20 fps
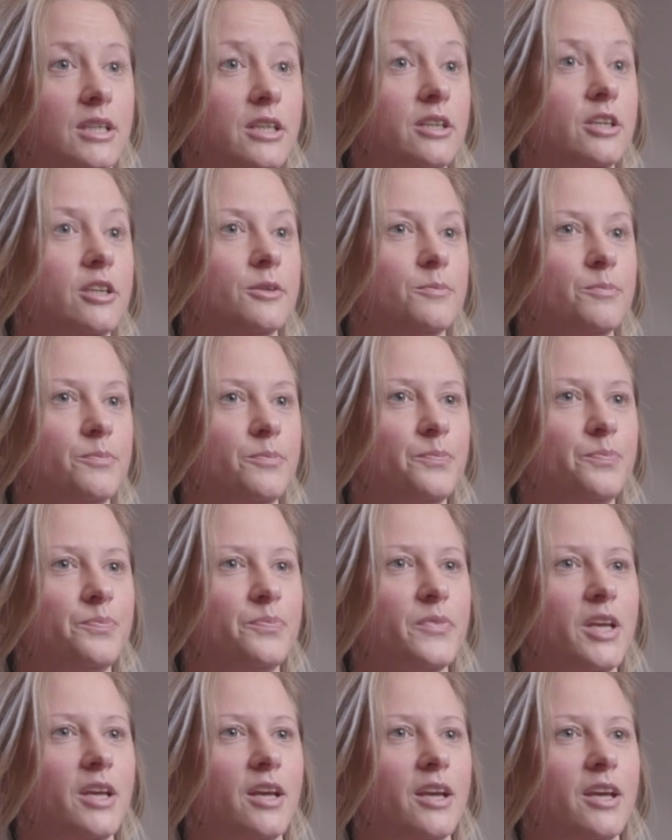leader.
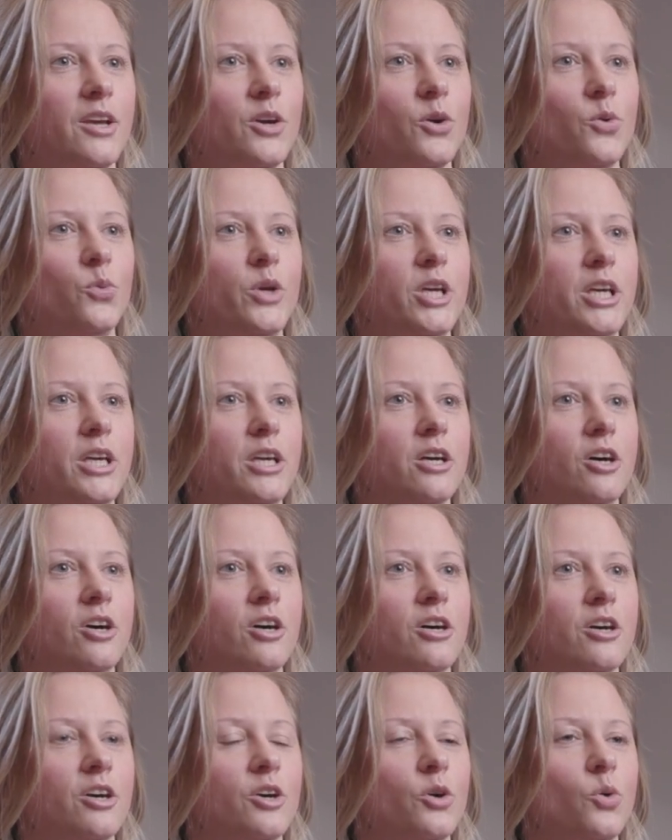We
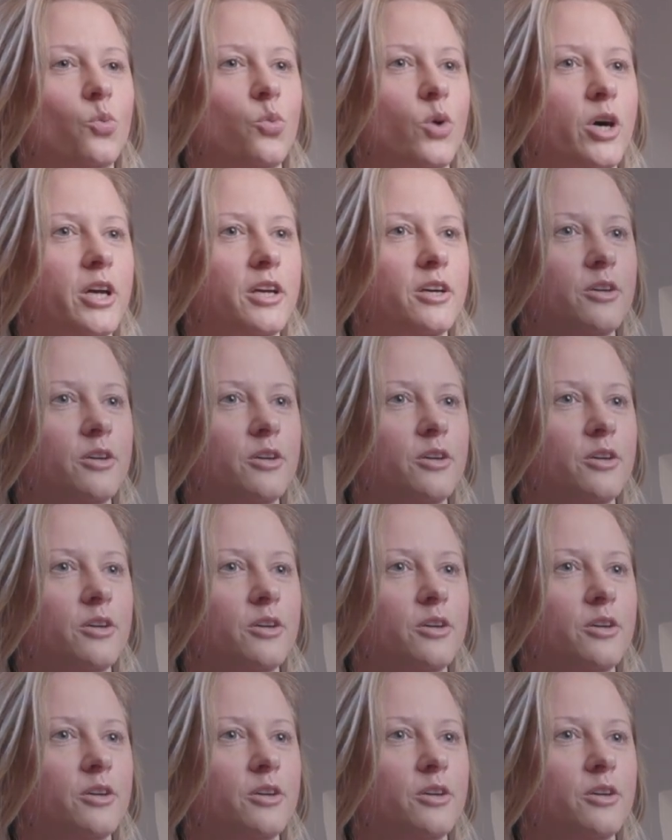are one